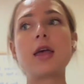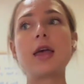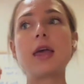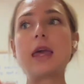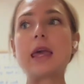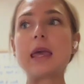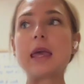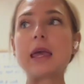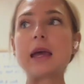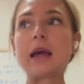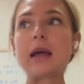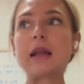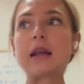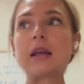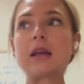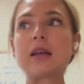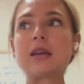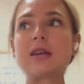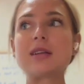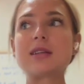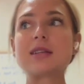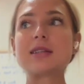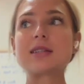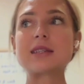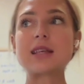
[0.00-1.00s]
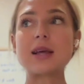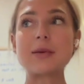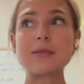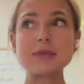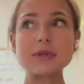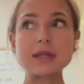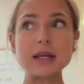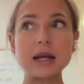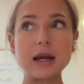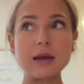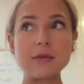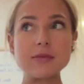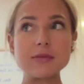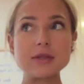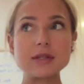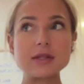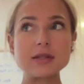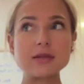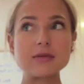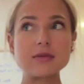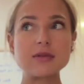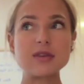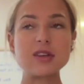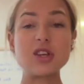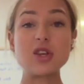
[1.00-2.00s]
and
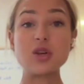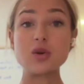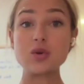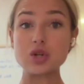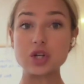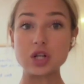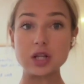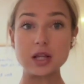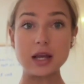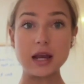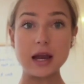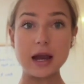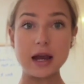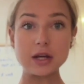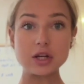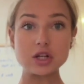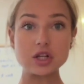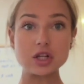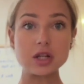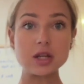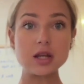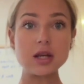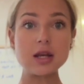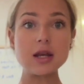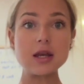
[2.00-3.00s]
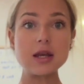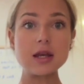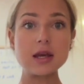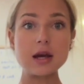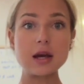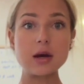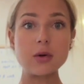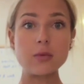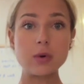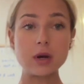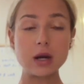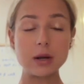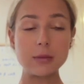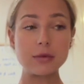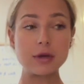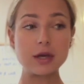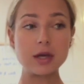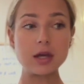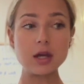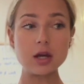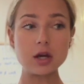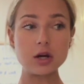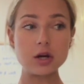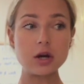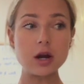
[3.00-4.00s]
sometimes, usually actually, when I'm
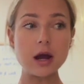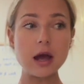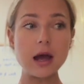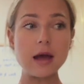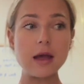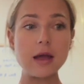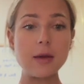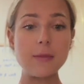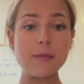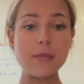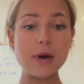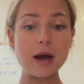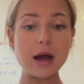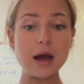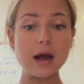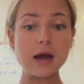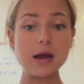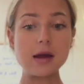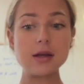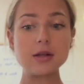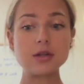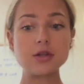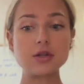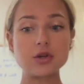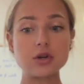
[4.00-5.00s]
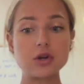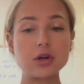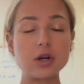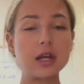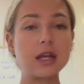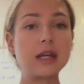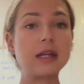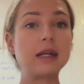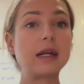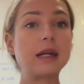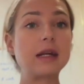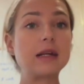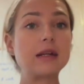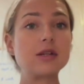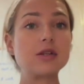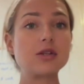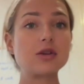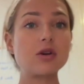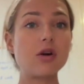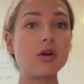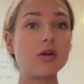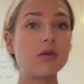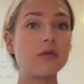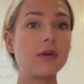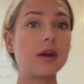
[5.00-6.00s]
here, I buy turkey that is
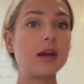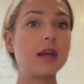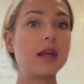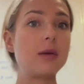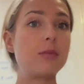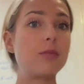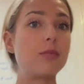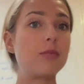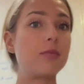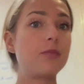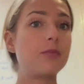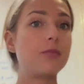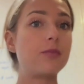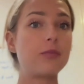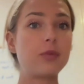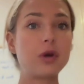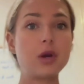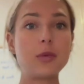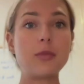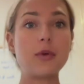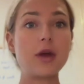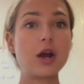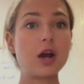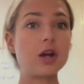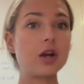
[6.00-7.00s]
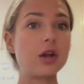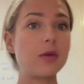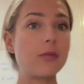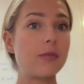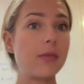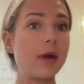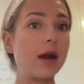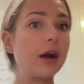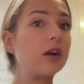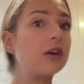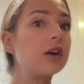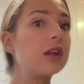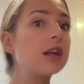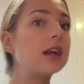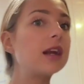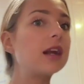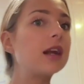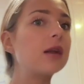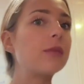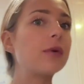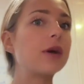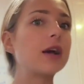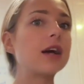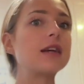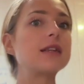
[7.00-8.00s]
already prepared and
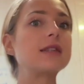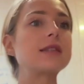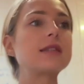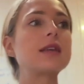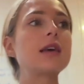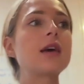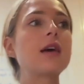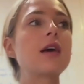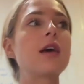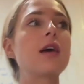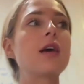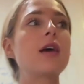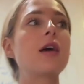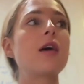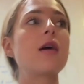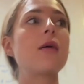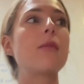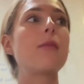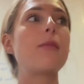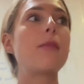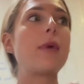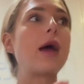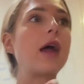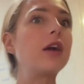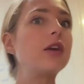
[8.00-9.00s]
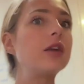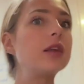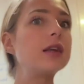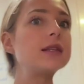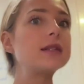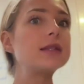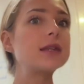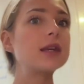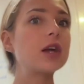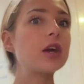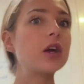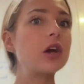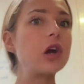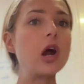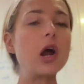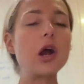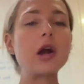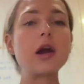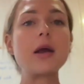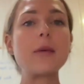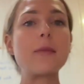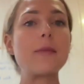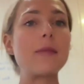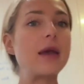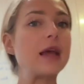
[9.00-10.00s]
marinated, because marinades here
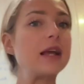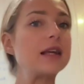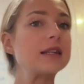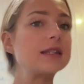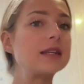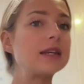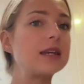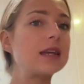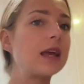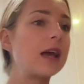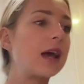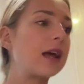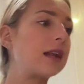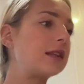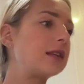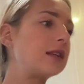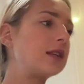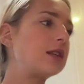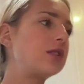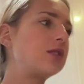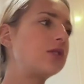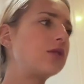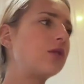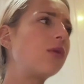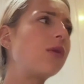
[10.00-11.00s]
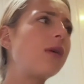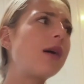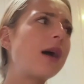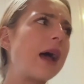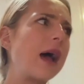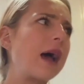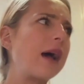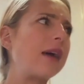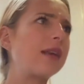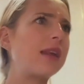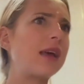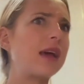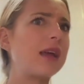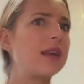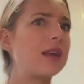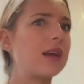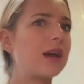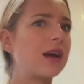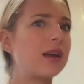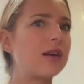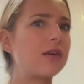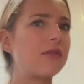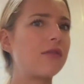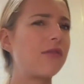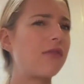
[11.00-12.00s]
are amazing and they don't add any
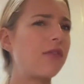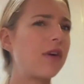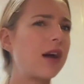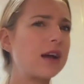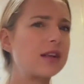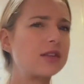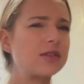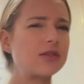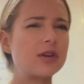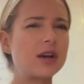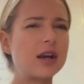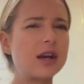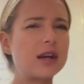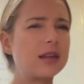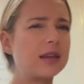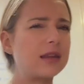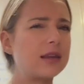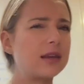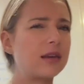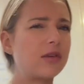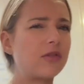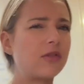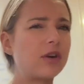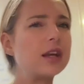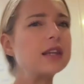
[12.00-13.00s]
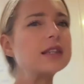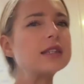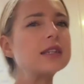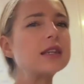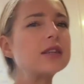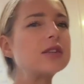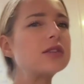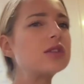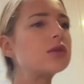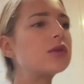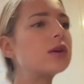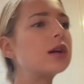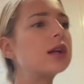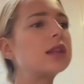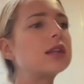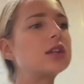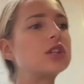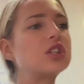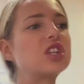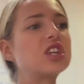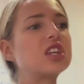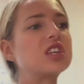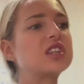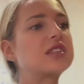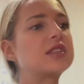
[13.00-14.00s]
kind of fats or anything crazy into it. It's
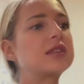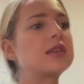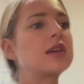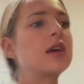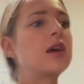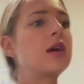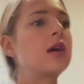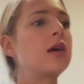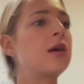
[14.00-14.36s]
just